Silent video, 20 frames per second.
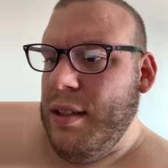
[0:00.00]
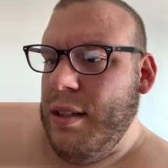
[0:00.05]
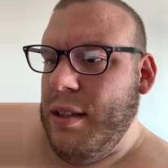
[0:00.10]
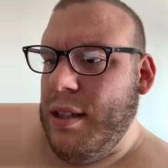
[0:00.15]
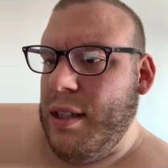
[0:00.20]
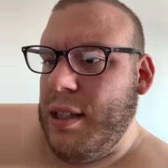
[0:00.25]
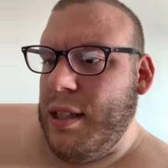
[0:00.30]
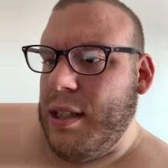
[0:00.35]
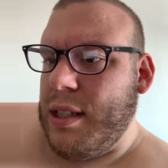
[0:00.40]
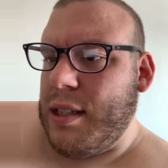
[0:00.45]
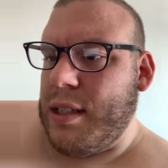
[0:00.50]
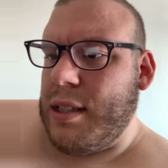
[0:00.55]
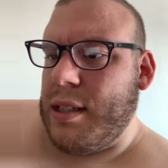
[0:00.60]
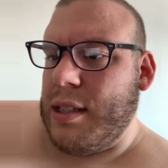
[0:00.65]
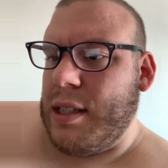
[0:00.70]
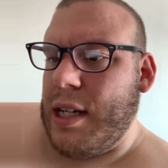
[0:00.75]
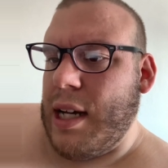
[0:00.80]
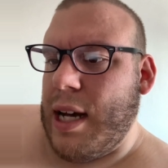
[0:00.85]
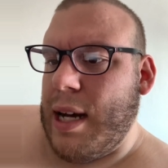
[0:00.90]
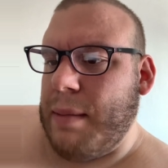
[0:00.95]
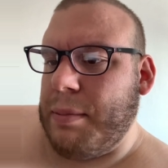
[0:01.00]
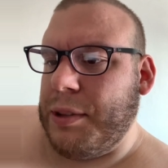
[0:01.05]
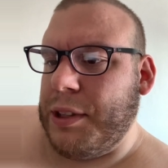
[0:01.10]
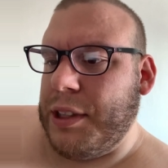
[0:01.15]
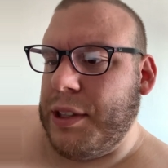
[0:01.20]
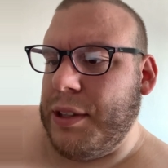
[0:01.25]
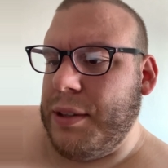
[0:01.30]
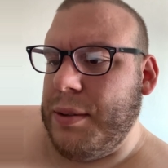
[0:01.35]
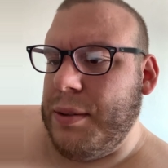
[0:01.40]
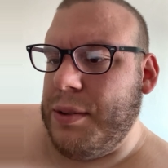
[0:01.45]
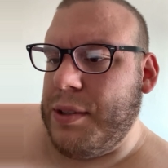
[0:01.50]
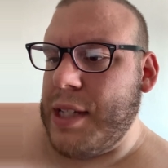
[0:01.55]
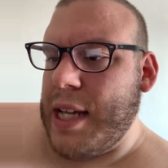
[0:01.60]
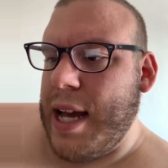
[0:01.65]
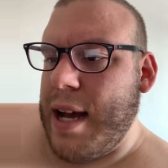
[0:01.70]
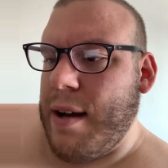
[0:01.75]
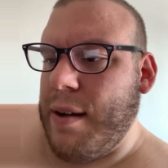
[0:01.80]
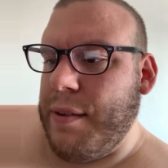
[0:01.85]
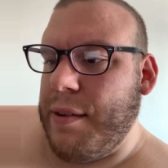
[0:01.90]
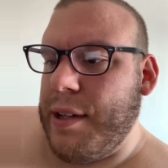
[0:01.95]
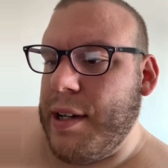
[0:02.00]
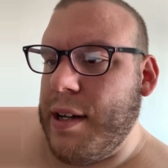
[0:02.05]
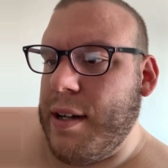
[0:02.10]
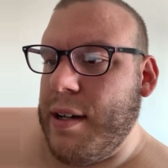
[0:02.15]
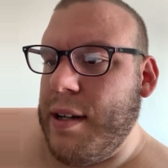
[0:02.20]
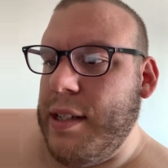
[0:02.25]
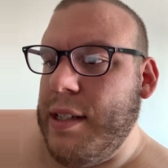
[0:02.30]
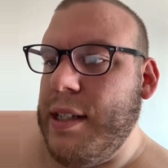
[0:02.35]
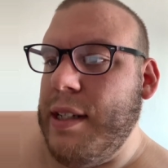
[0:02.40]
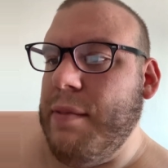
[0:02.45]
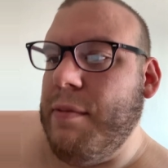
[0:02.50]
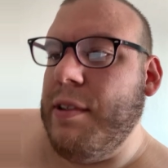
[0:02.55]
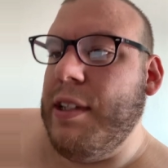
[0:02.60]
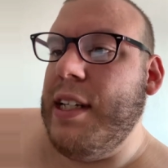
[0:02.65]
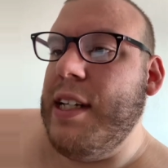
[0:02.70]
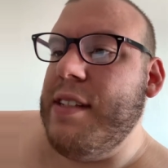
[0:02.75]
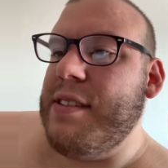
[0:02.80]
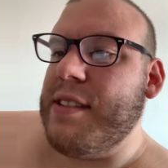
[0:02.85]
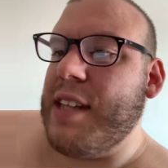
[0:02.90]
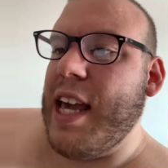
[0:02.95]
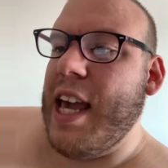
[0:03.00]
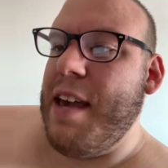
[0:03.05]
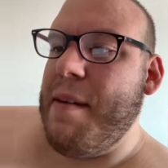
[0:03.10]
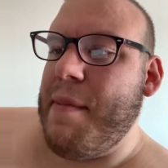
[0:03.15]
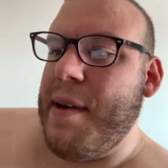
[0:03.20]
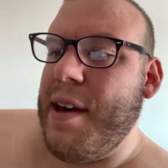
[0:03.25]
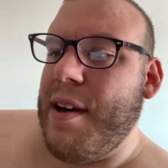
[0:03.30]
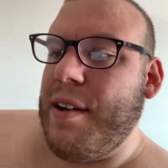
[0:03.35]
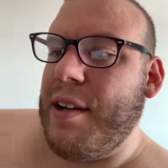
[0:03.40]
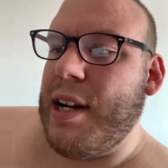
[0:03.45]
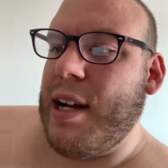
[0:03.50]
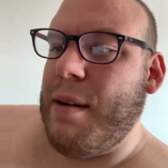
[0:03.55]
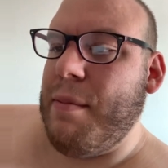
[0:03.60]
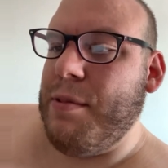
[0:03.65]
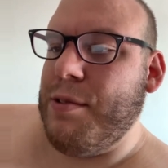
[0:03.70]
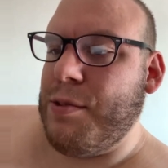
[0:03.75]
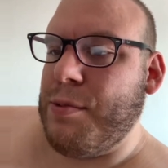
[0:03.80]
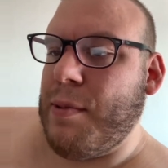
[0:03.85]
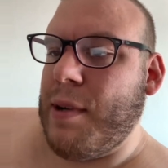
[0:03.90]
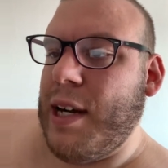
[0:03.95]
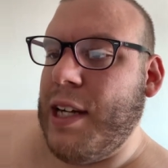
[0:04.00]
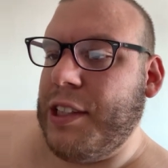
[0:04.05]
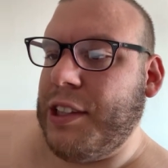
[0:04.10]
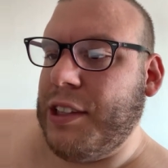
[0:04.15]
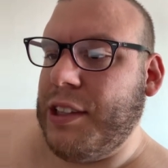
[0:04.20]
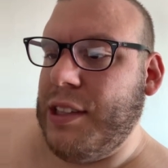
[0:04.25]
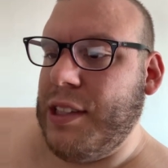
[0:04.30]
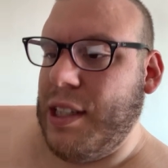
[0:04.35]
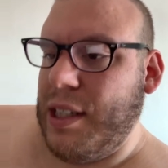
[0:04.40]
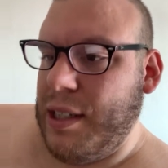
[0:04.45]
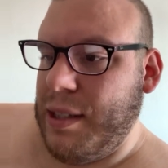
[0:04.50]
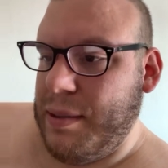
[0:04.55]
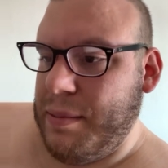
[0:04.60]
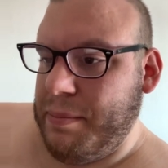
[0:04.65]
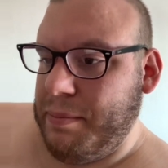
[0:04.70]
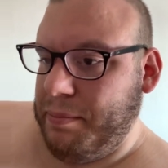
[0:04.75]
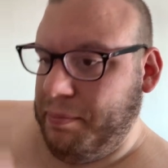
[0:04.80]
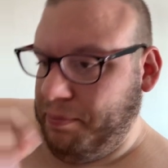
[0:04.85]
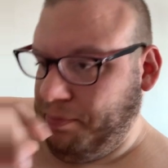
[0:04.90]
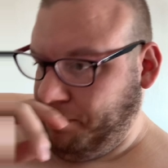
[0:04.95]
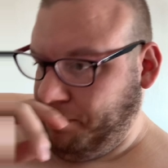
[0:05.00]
cop shows out there. And when this came out, I was watching, oh,